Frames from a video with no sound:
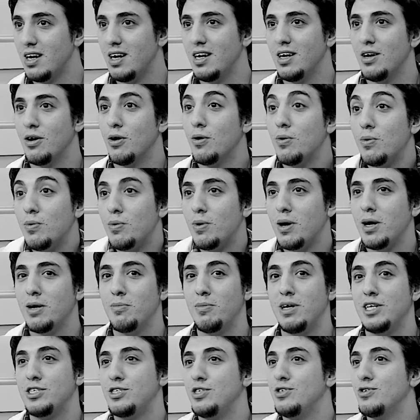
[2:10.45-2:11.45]
You know,
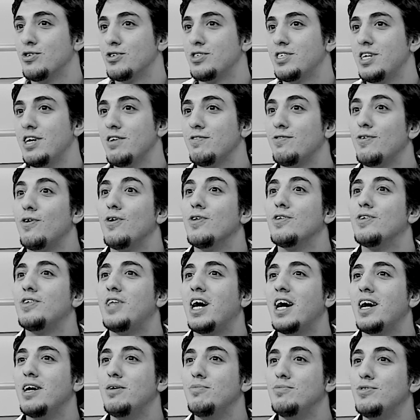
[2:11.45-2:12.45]
imagine yourself all the
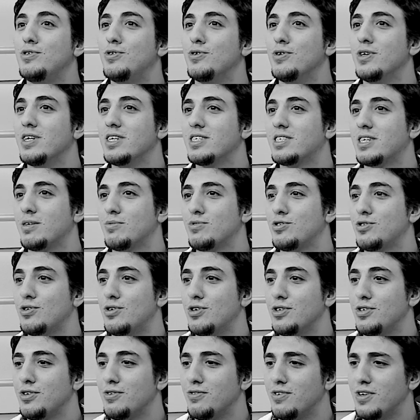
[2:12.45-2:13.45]
time doing some
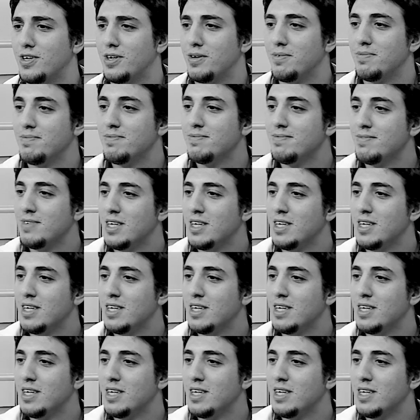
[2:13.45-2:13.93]
sort of a